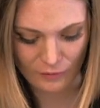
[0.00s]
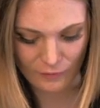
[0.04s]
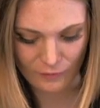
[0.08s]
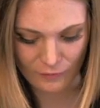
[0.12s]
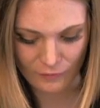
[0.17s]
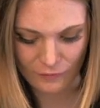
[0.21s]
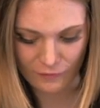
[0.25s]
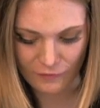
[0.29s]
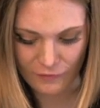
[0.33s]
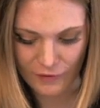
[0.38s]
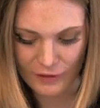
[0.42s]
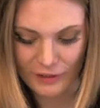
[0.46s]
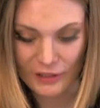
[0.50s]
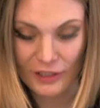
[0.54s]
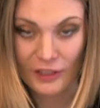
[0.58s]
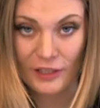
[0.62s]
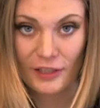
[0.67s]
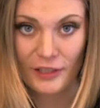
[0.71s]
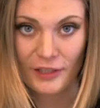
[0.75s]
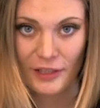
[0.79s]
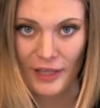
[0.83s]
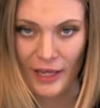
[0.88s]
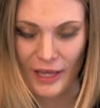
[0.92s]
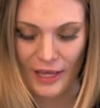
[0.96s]

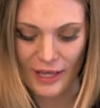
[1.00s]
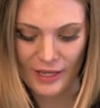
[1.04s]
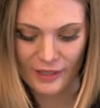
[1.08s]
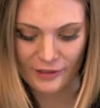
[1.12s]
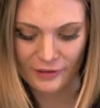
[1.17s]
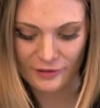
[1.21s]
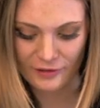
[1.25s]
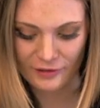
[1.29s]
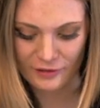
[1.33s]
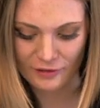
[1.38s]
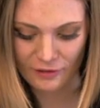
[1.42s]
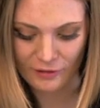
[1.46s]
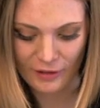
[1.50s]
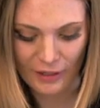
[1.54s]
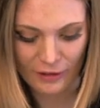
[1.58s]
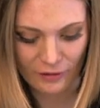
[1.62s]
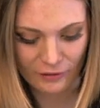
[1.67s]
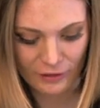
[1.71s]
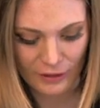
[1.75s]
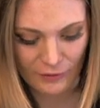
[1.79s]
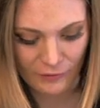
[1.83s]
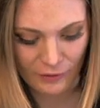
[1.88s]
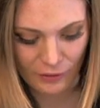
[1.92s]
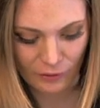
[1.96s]
finish the ends. So
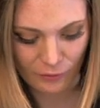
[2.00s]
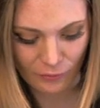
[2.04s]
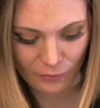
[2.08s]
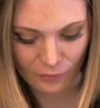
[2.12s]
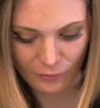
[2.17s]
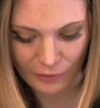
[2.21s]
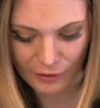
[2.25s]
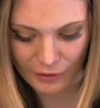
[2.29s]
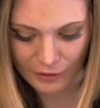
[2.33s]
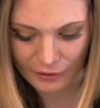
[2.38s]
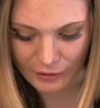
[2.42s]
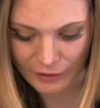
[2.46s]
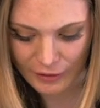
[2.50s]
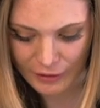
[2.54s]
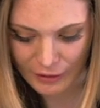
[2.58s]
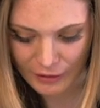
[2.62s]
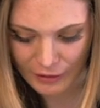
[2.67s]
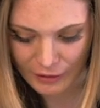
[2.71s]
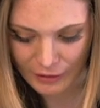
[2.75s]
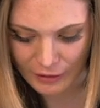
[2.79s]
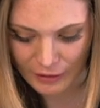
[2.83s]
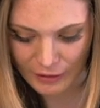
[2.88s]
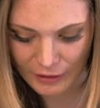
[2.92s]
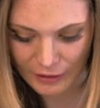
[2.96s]
that'll give it a really
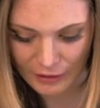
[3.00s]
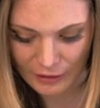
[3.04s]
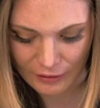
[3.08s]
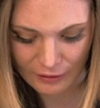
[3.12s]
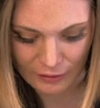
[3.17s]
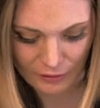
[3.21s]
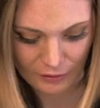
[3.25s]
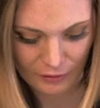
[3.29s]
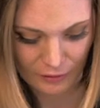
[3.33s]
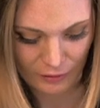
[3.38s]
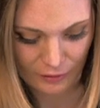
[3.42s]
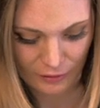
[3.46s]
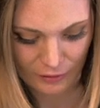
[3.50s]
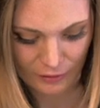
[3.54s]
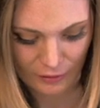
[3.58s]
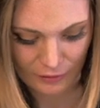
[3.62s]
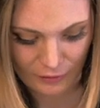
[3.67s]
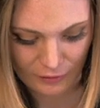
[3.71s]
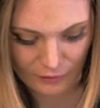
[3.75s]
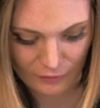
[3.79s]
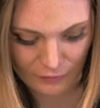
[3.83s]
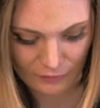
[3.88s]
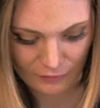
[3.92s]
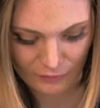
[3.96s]
clean,
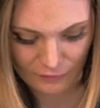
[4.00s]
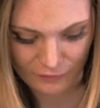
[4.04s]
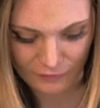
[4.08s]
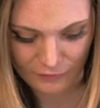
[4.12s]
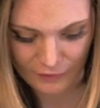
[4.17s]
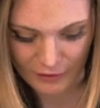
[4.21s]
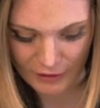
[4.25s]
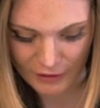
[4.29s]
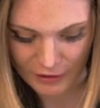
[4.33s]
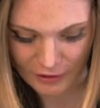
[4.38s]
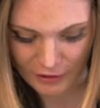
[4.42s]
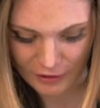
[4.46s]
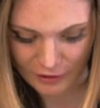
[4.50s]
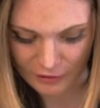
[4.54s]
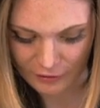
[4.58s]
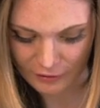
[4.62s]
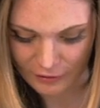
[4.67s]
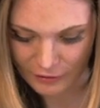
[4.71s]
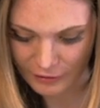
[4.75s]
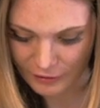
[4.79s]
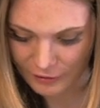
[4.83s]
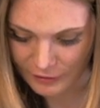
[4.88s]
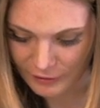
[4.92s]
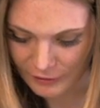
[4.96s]
finished
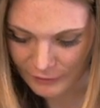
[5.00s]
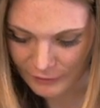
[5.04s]
look.